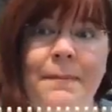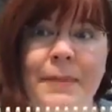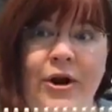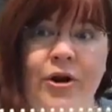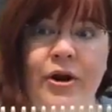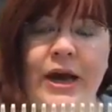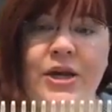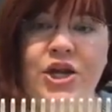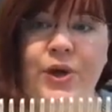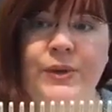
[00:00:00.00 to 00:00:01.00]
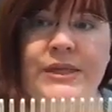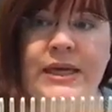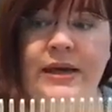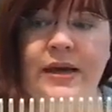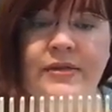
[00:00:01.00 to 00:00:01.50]
better in
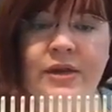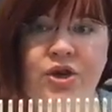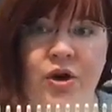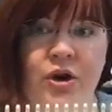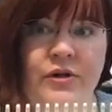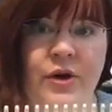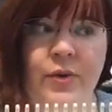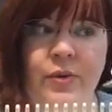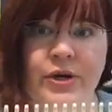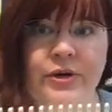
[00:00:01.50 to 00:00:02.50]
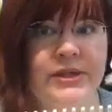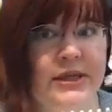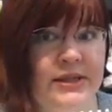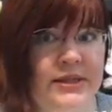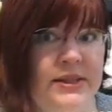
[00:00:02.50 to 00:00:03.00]
using the yarn that we were
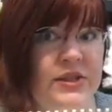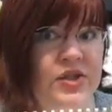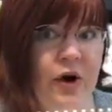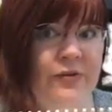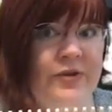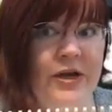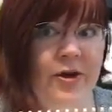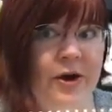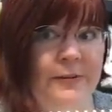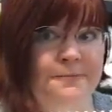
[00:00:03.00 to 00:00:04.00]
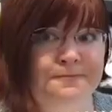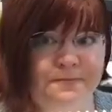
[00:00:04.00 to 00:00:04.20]
using. This is the Scarfie yarn.